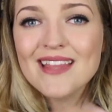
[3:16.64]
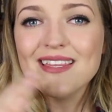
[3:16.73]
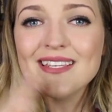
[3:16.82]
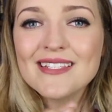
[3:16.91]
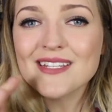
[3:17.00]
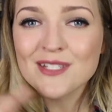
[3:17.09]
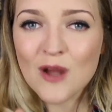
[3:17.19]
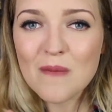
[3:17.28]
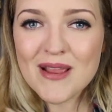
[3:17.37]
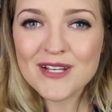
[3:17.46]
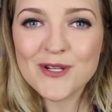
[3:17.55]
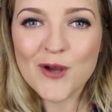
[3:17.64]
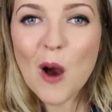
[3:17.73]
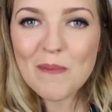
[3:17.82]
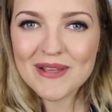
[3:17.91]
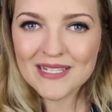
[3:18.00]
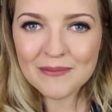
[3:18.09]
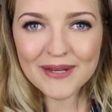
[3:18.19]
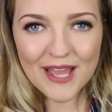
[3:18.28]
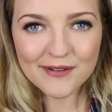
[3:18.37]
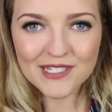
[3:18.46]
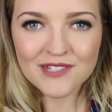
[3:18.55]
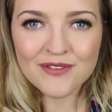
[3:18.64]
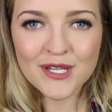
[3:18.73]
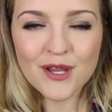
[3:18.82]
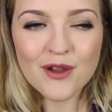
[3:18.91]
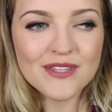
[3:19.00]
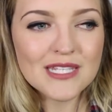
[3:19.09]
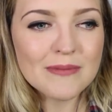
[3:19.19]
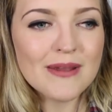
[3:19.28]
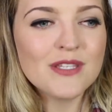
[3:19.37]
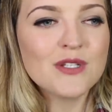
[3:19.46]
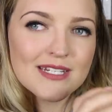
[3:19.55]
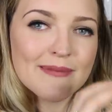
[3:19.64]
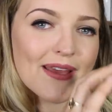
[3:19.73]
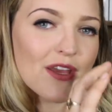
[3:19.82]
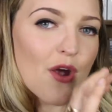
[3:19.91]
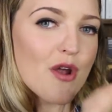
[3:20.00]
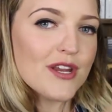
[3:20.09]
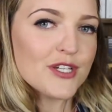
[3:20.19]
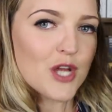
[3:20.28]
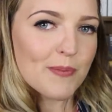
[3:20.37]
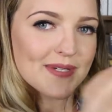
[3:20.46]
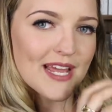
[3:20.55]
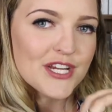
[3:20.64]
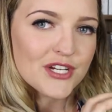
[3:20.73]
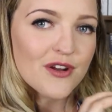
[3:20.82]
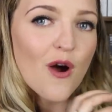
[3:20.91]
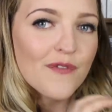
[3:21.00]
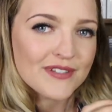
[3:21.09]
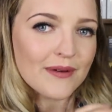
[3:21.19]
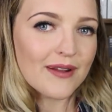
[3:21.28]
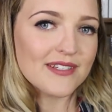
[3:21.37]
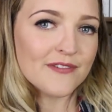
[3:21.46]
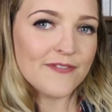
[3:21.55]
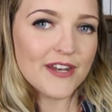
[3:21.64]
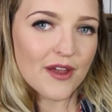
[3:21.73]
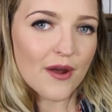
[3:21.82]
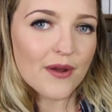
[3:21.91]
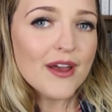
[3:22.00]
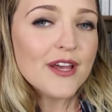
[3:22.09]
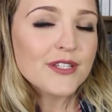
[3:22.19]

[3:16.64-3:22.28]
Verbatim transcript: This does not mean to copy somebody else's video, this means to make your own interpretation of someone else's video.